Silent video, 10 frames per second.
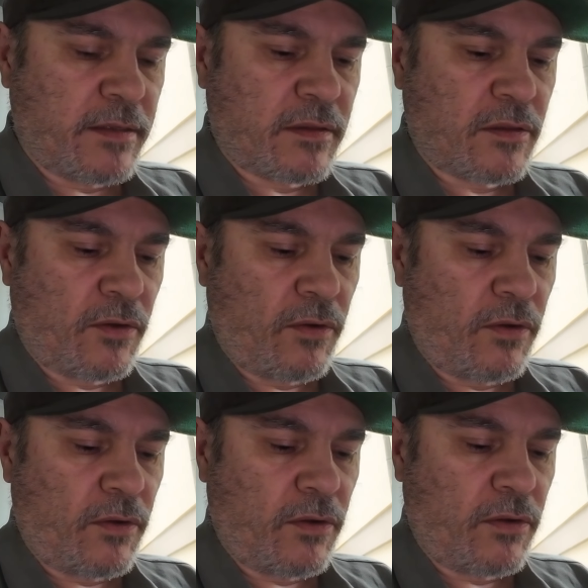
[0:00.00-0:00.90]

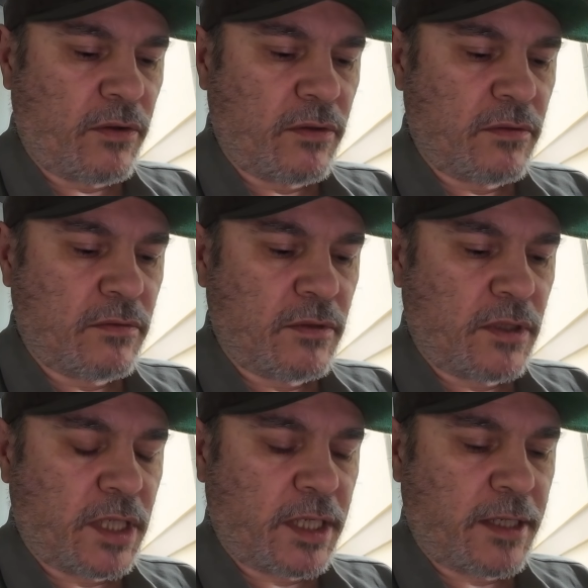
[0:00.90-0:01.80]
So
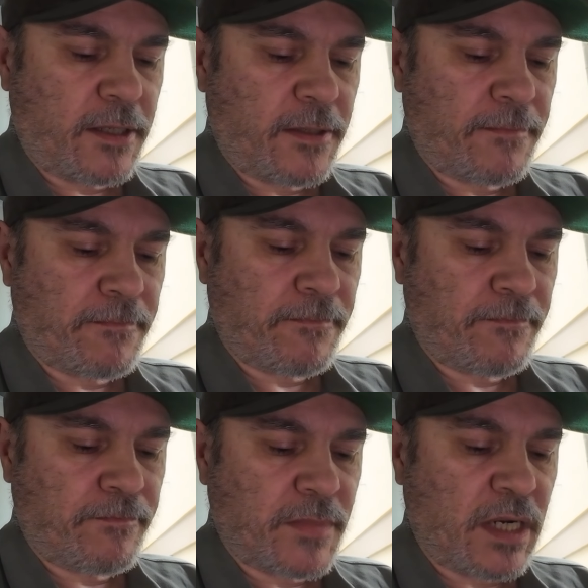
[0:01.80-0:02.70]

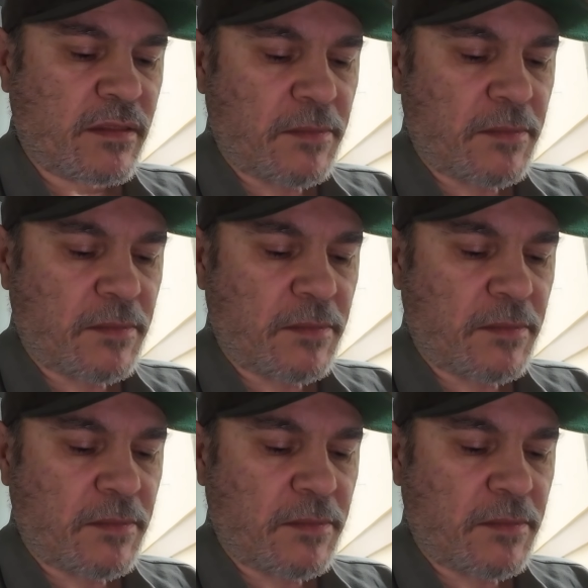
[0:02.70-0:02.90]
there's